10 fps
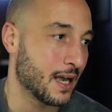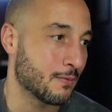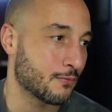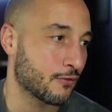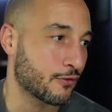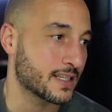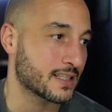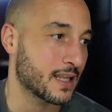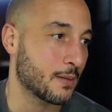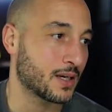Free
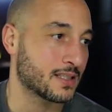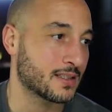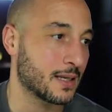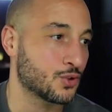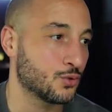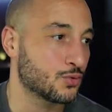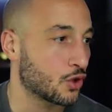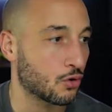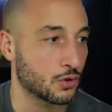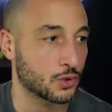step-by-step
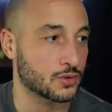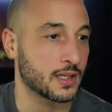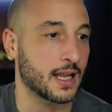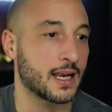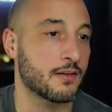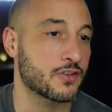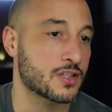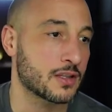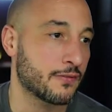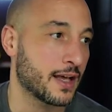tutorial. So they're
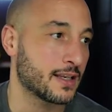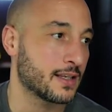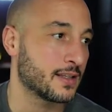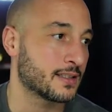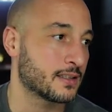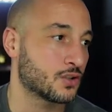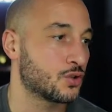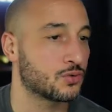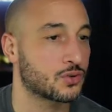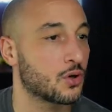leveraging the fact that there's a
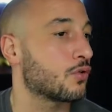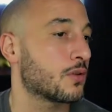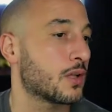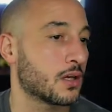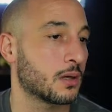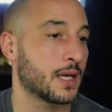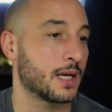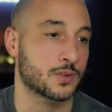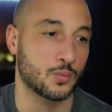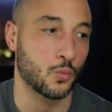tutorial that you're going to be
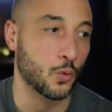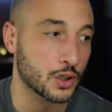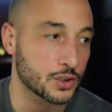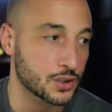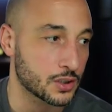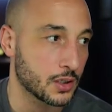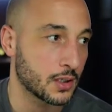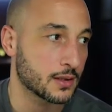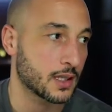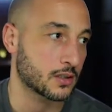able to watch
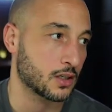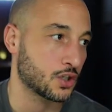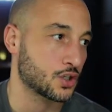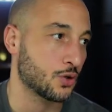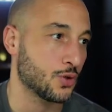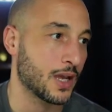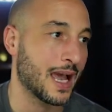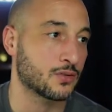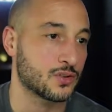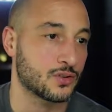that's going to show you
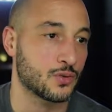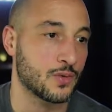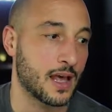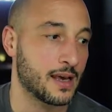how to do that.